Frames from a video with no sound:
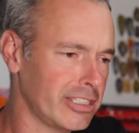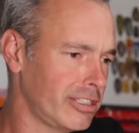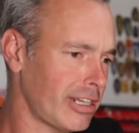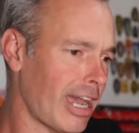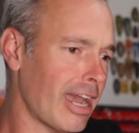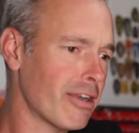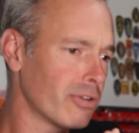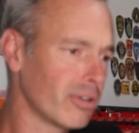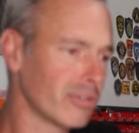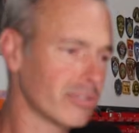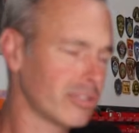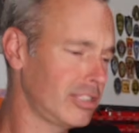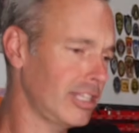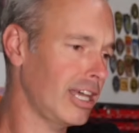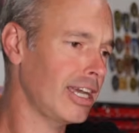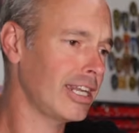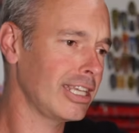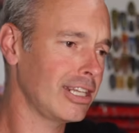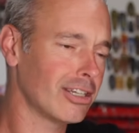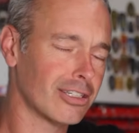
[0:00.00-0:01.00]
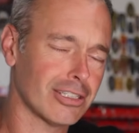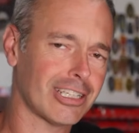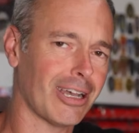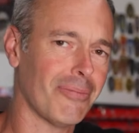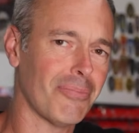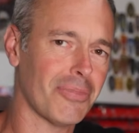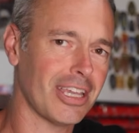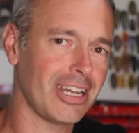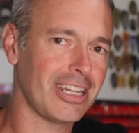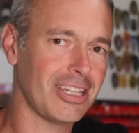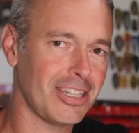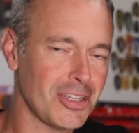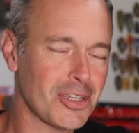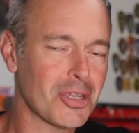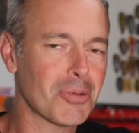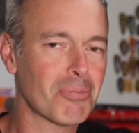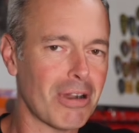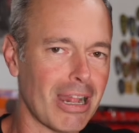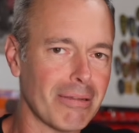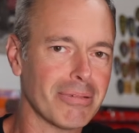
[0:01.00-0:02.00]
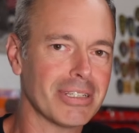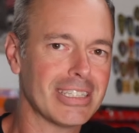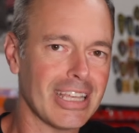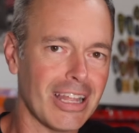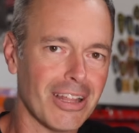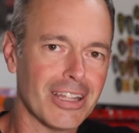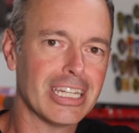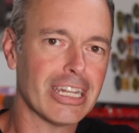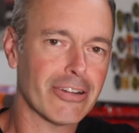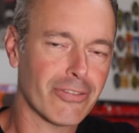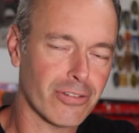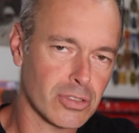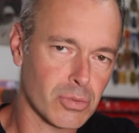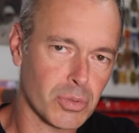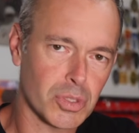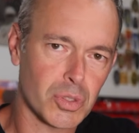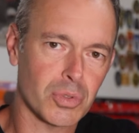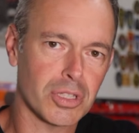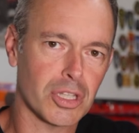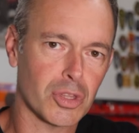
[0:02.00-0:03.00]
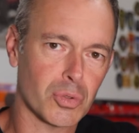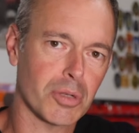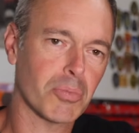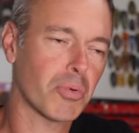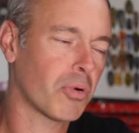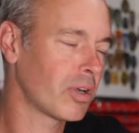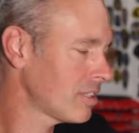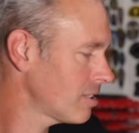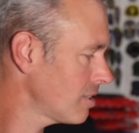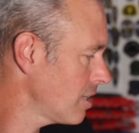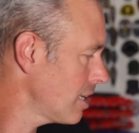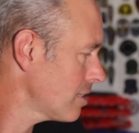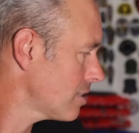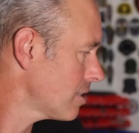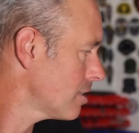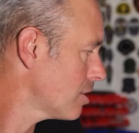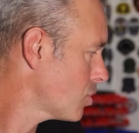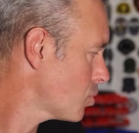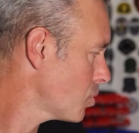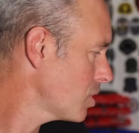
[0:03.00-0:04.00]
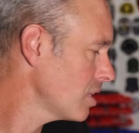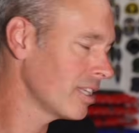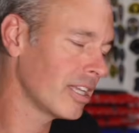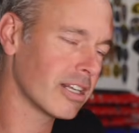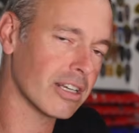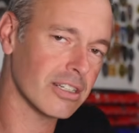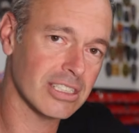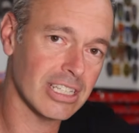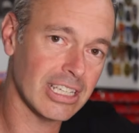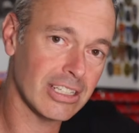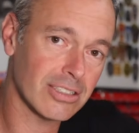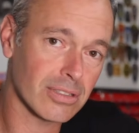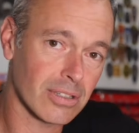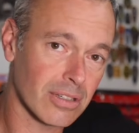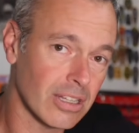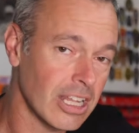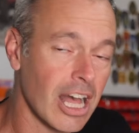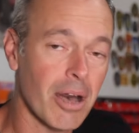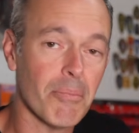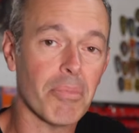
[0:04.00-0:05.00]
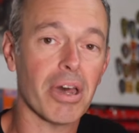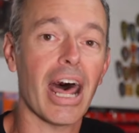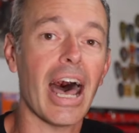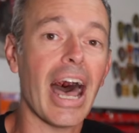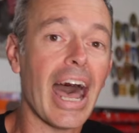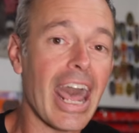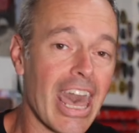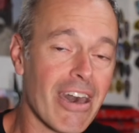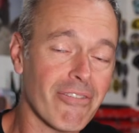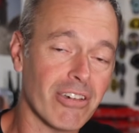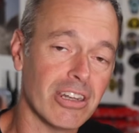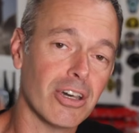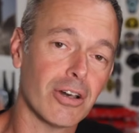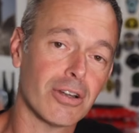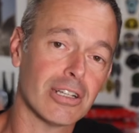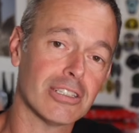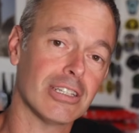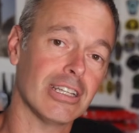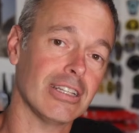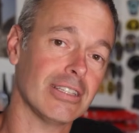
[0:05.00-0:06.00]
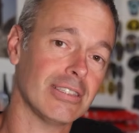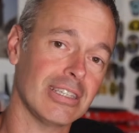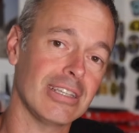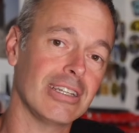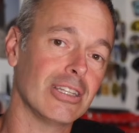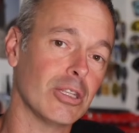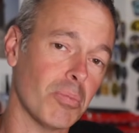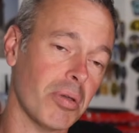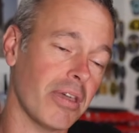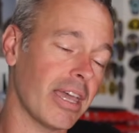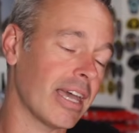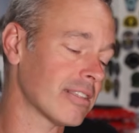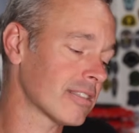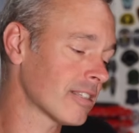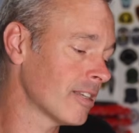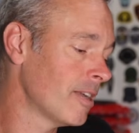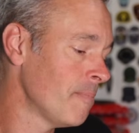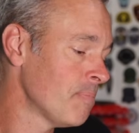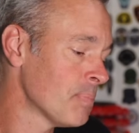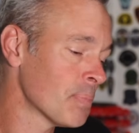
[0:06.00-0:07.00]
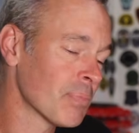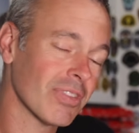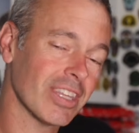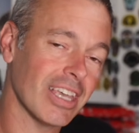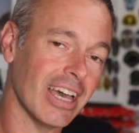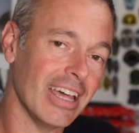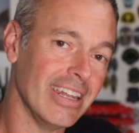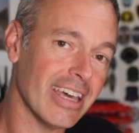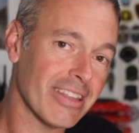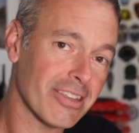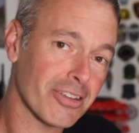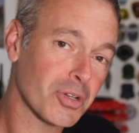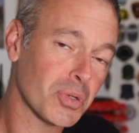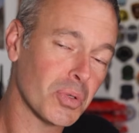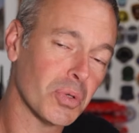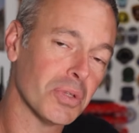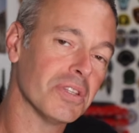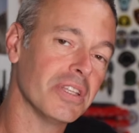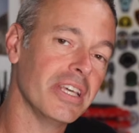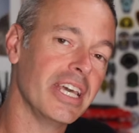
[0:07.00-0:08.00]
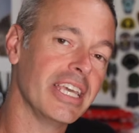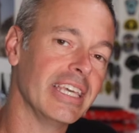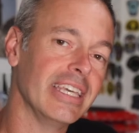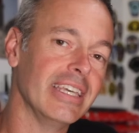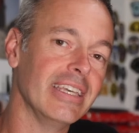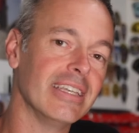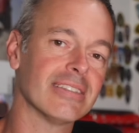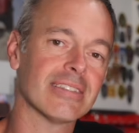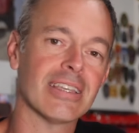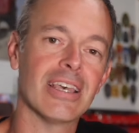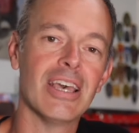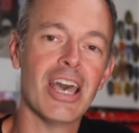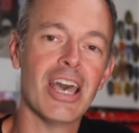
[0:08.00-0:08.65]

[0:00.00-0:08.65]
gyro study or something, you could probably tell a difference between the 3.6 and the 3-liter diesel, but I haven't noticed it seat of the pants. Another cool thing is